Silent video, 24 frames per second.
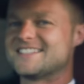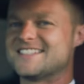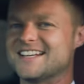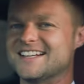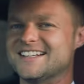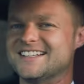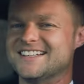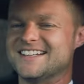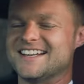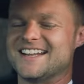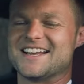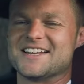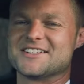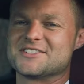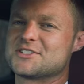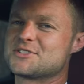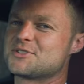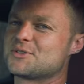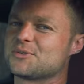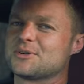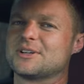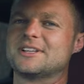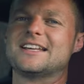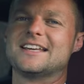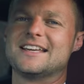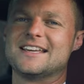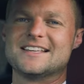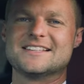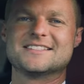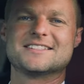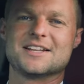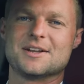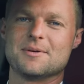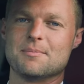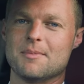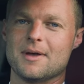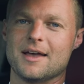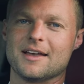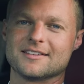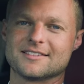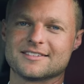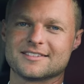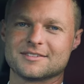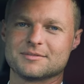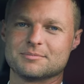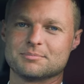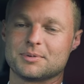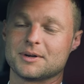it's hidden is it's really easy to
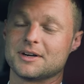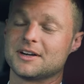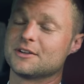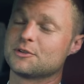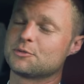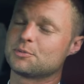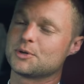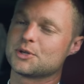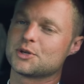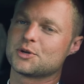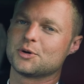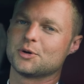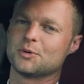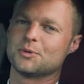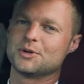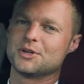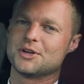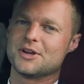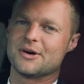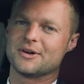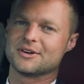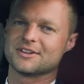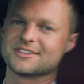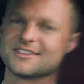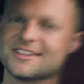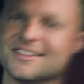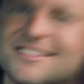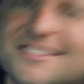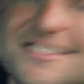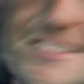miss, but it is pretty cool when you notice it.